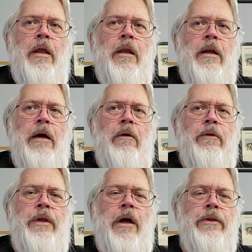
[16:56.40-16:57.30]
Now,
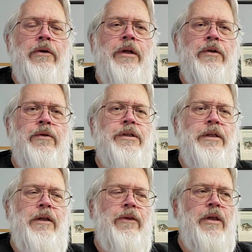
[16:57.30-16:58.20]
the other
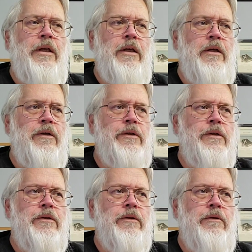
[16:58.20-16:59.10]
interesting thing
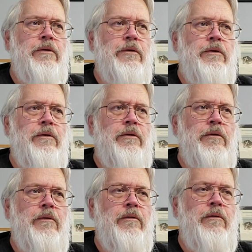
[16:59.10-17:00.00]
is
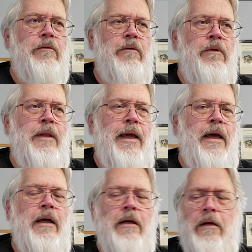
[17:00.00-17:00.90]

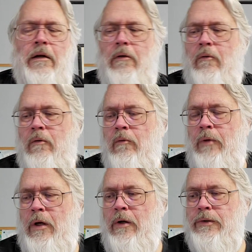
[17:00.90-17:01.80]
that we
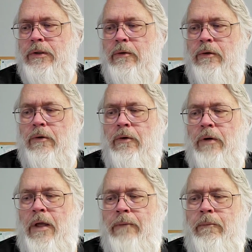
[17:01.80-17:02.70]
also
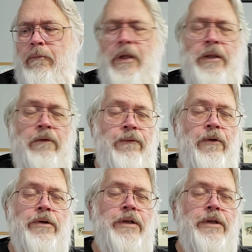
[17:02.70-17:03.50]
learn in the first